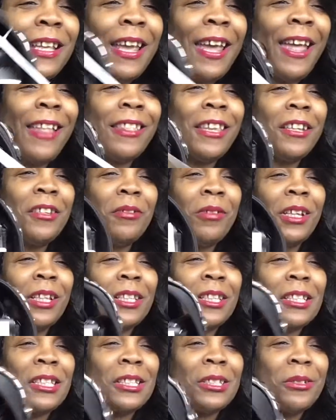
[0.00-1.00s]
And then you get
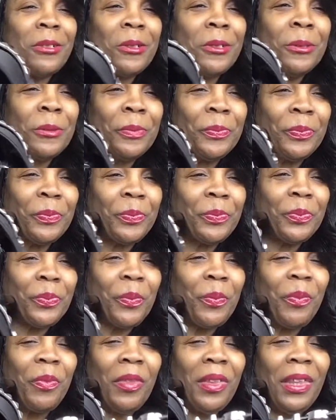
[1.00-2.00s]
this little,
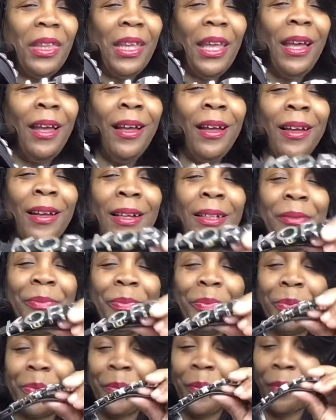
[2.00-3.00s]

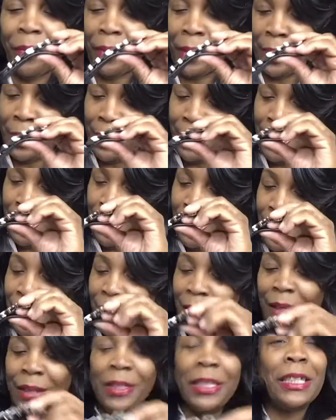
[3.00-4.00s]

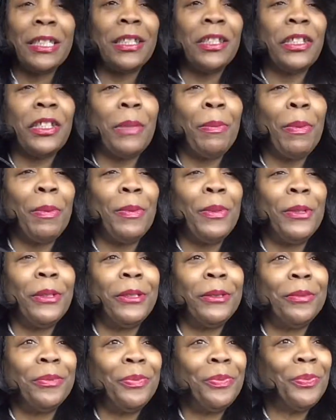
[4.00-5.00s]
this is the zipper
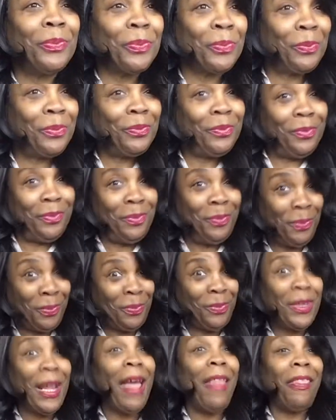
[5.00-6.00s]
pull.
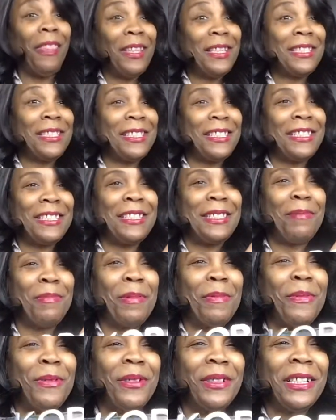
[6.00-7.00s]
This is the zipper
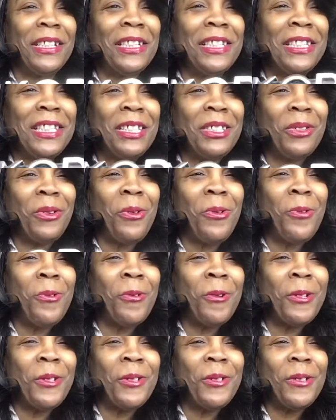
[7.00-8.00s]
pull, and it says
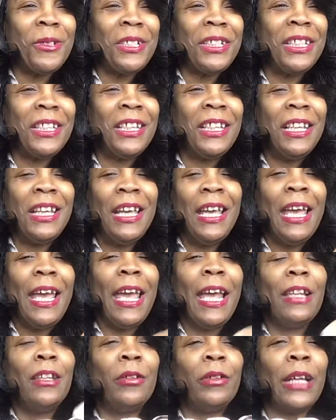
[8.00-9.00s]
Kors on it.
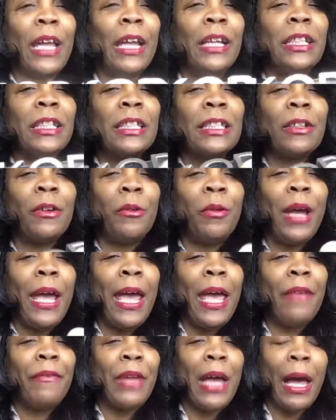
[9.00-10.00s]
And look, and it's so
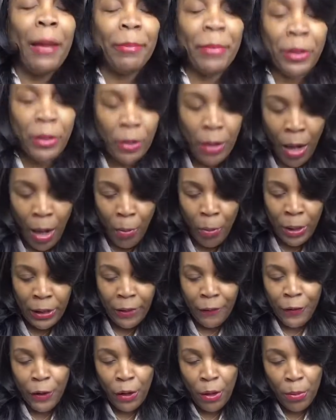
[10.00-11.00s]
heavy. I wonder
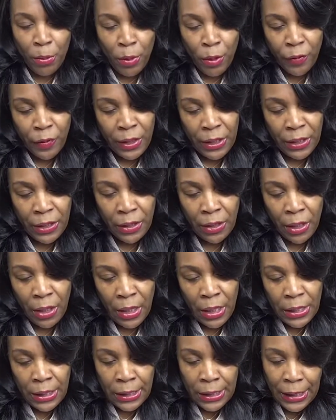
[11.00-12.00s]
if you can move these,
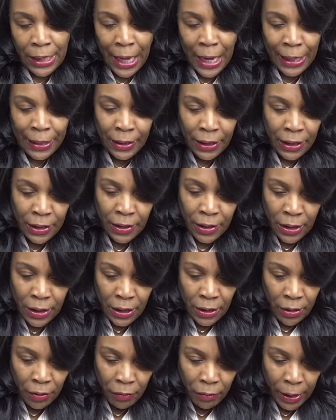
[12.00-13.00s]
slide these
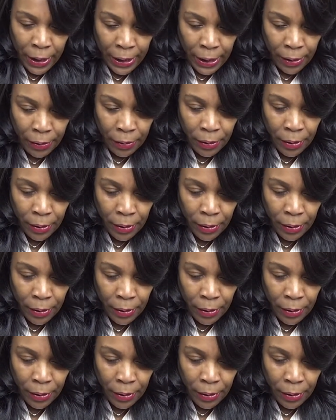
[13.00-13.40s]
things around.